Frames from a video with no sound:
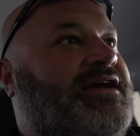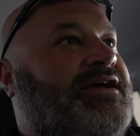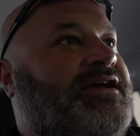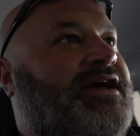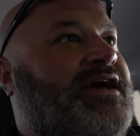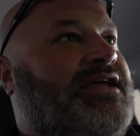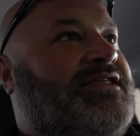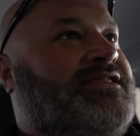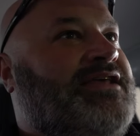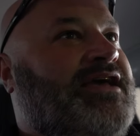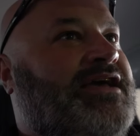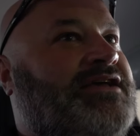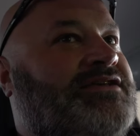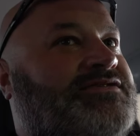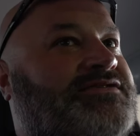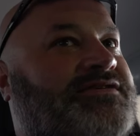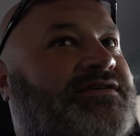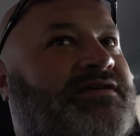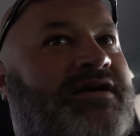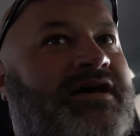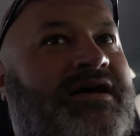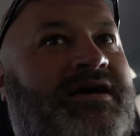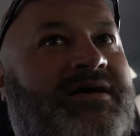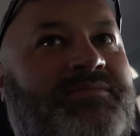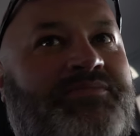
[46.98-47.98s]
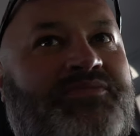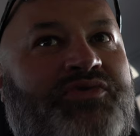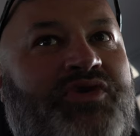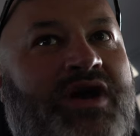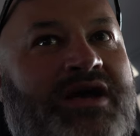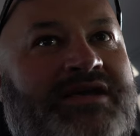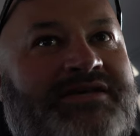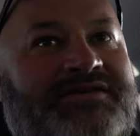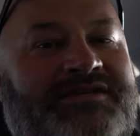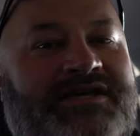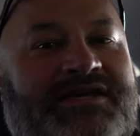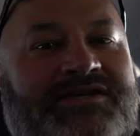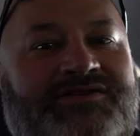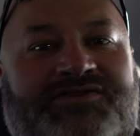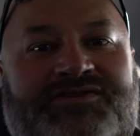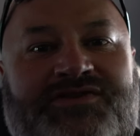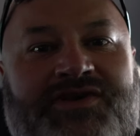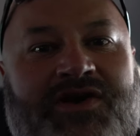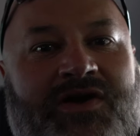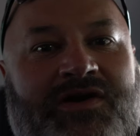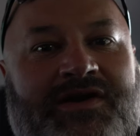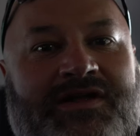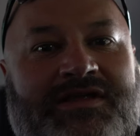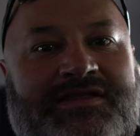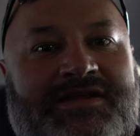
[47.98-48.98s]
got that process
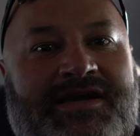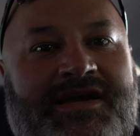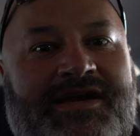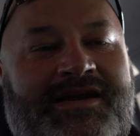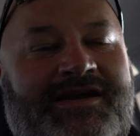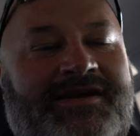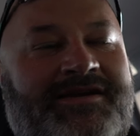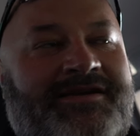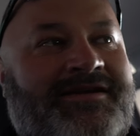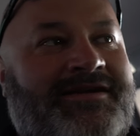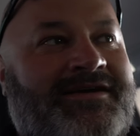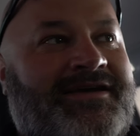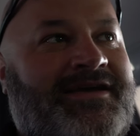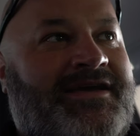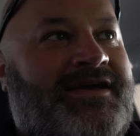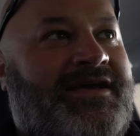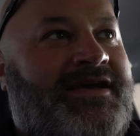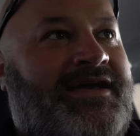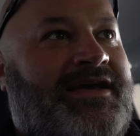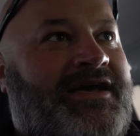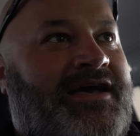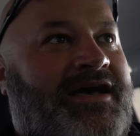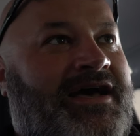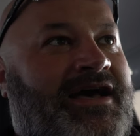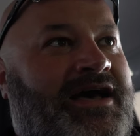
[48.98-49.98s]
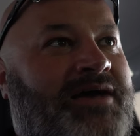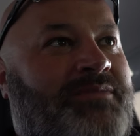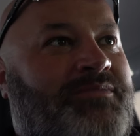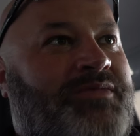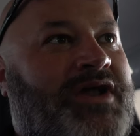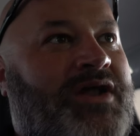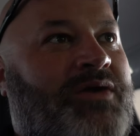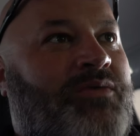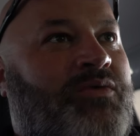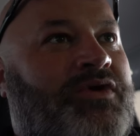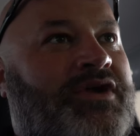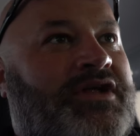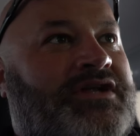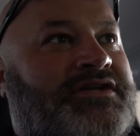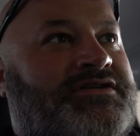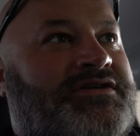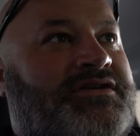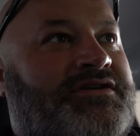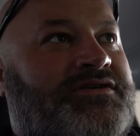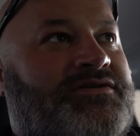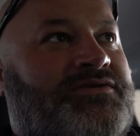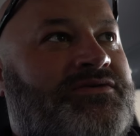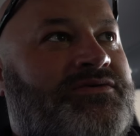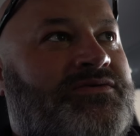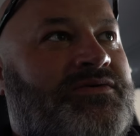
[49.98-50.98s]
started there. But I wanted
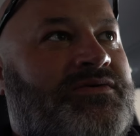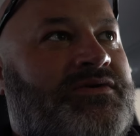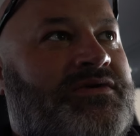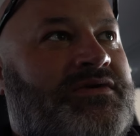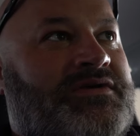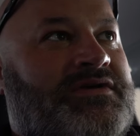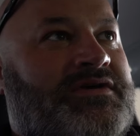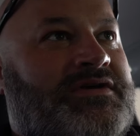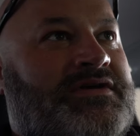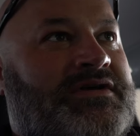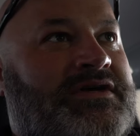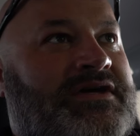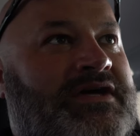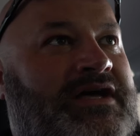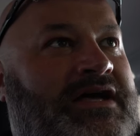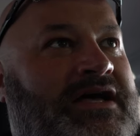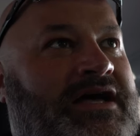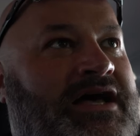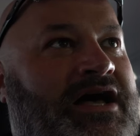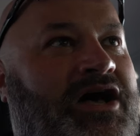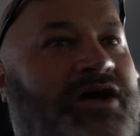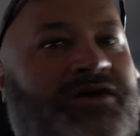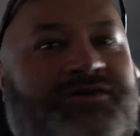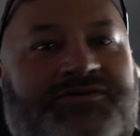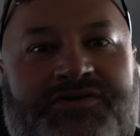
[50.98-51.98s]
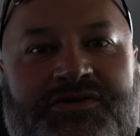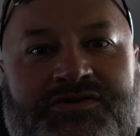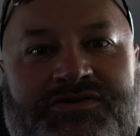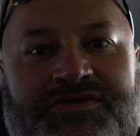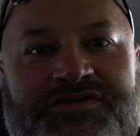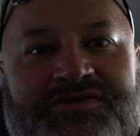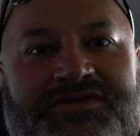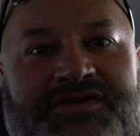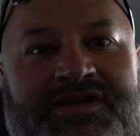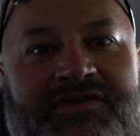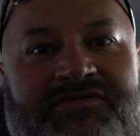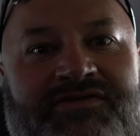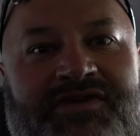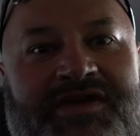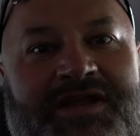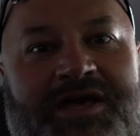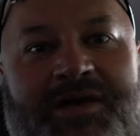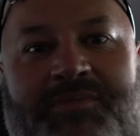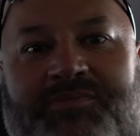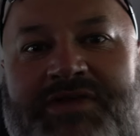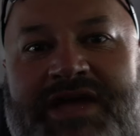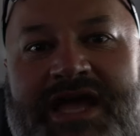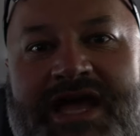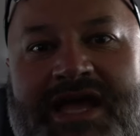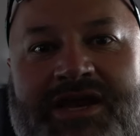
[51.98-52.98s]
to also just give you
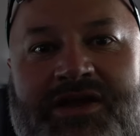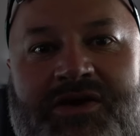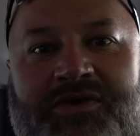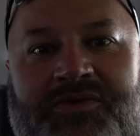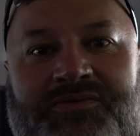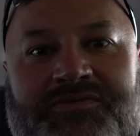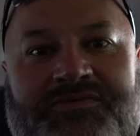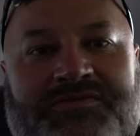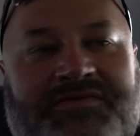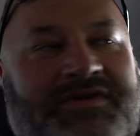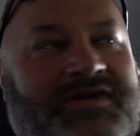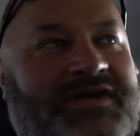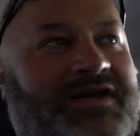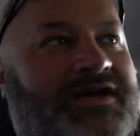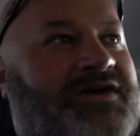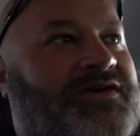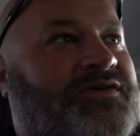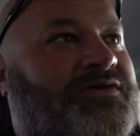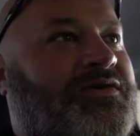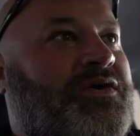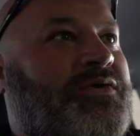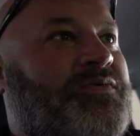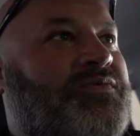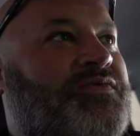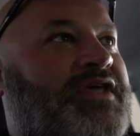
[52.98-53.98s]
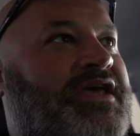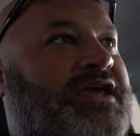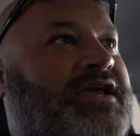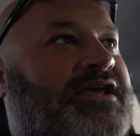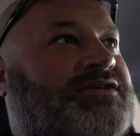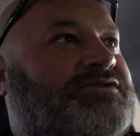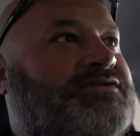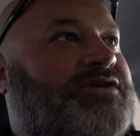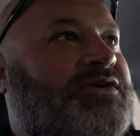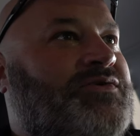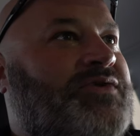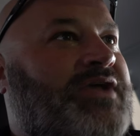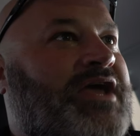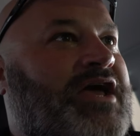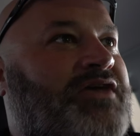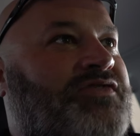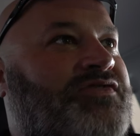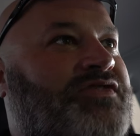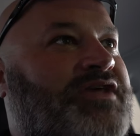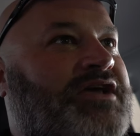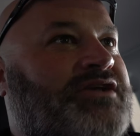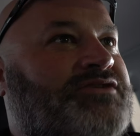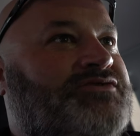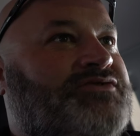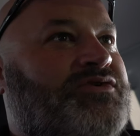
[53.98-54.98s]
an update on things, on how
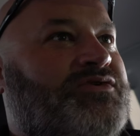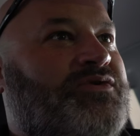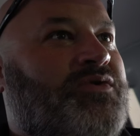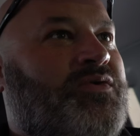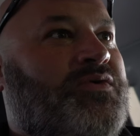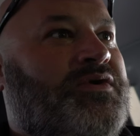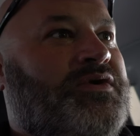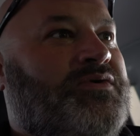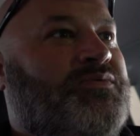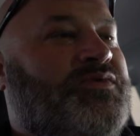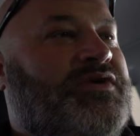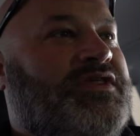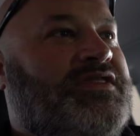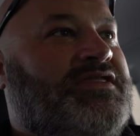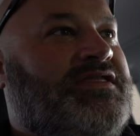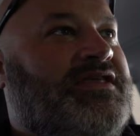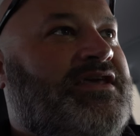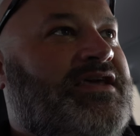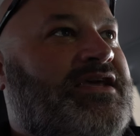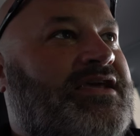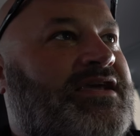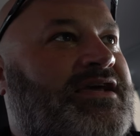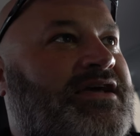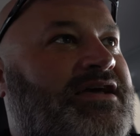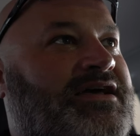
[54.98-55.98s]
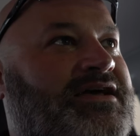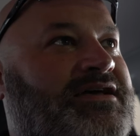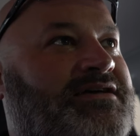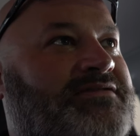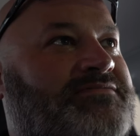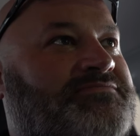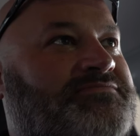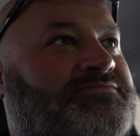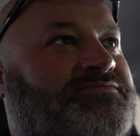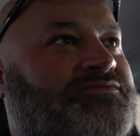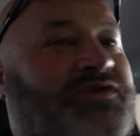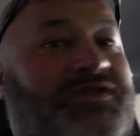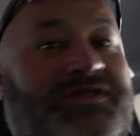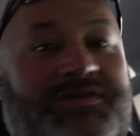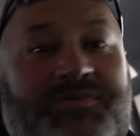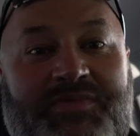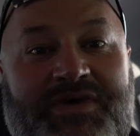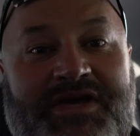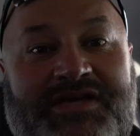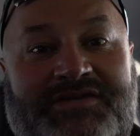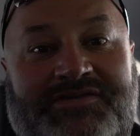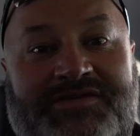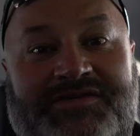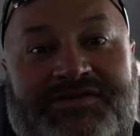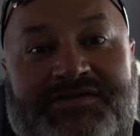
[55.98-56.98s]
things are going with the
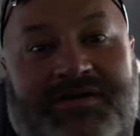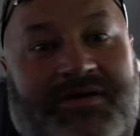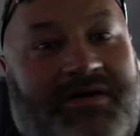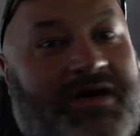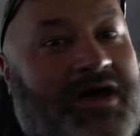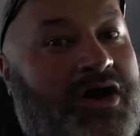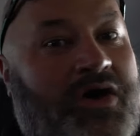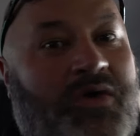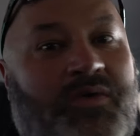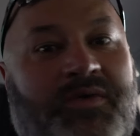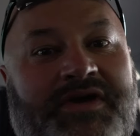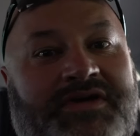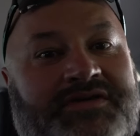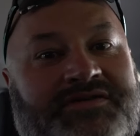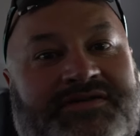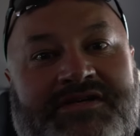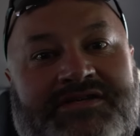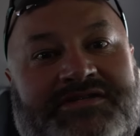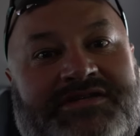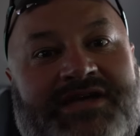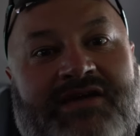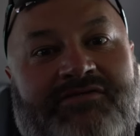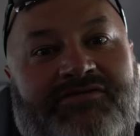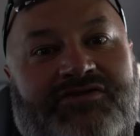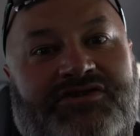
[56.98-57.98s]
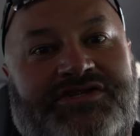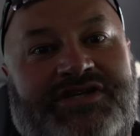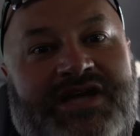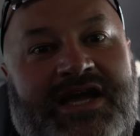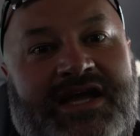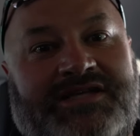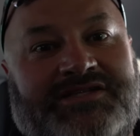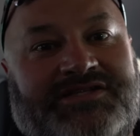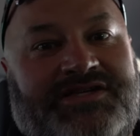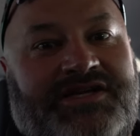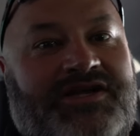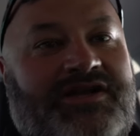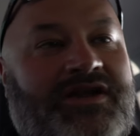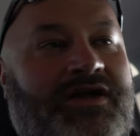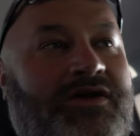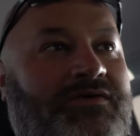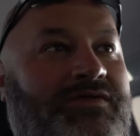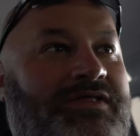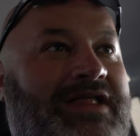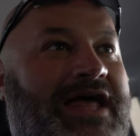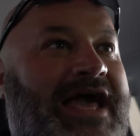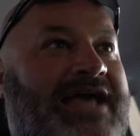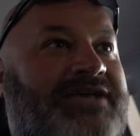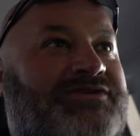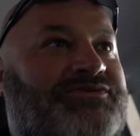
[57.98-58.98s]
business. Always, it's ever changing. You know,
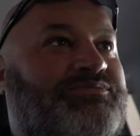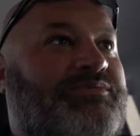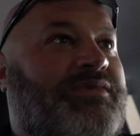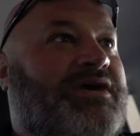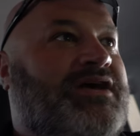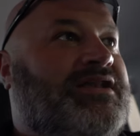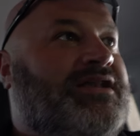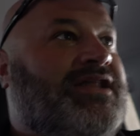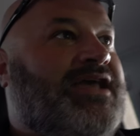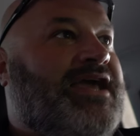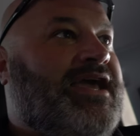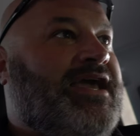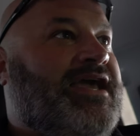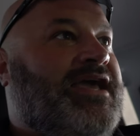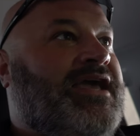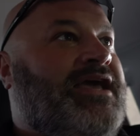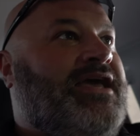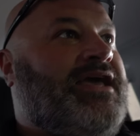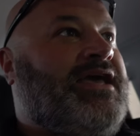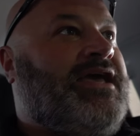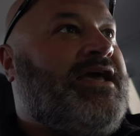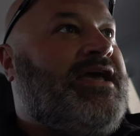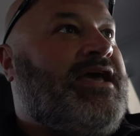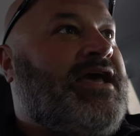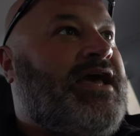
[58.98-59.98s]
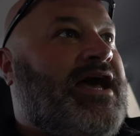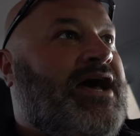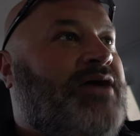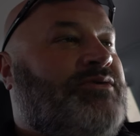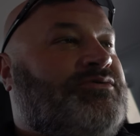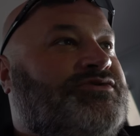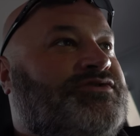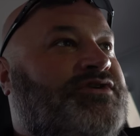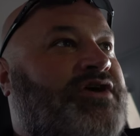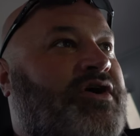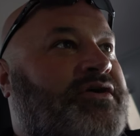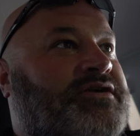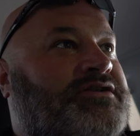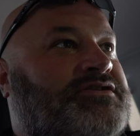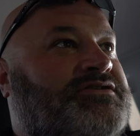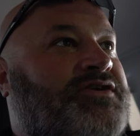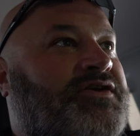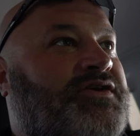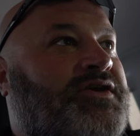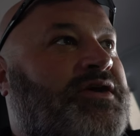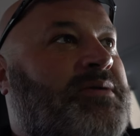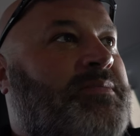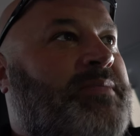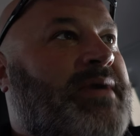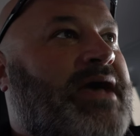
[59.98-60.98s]
last Monday I was talking
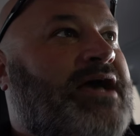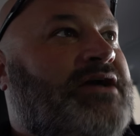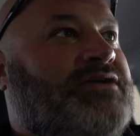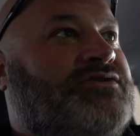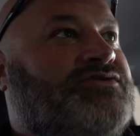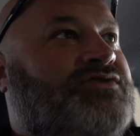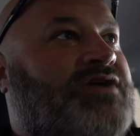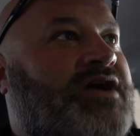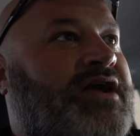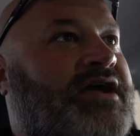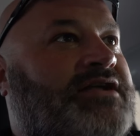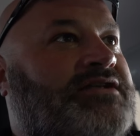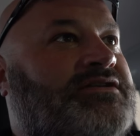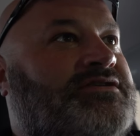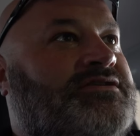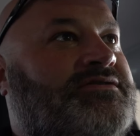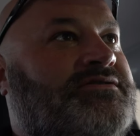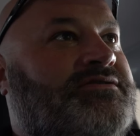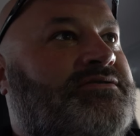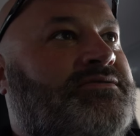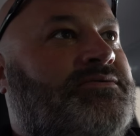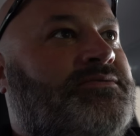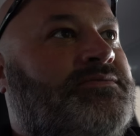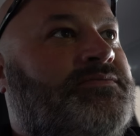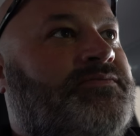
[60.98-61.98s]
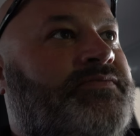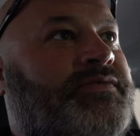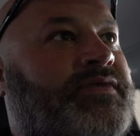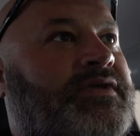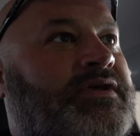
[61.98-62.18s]
to you about trying to